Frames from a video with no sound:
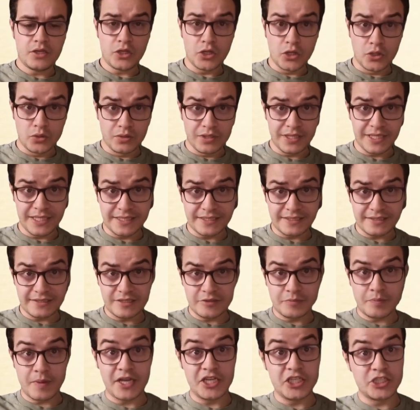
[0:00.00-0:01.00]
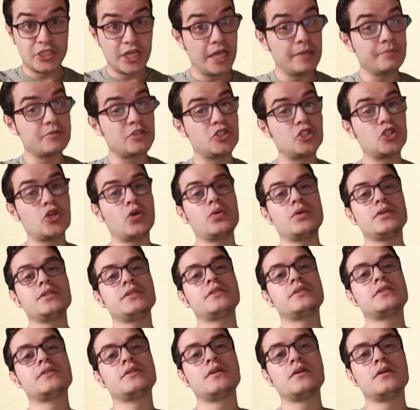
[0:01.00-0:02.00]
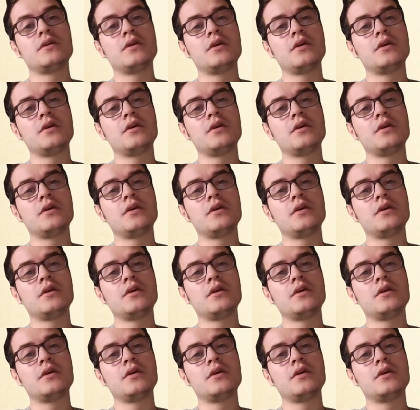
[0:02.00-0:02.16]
Ulysses by James Joyce.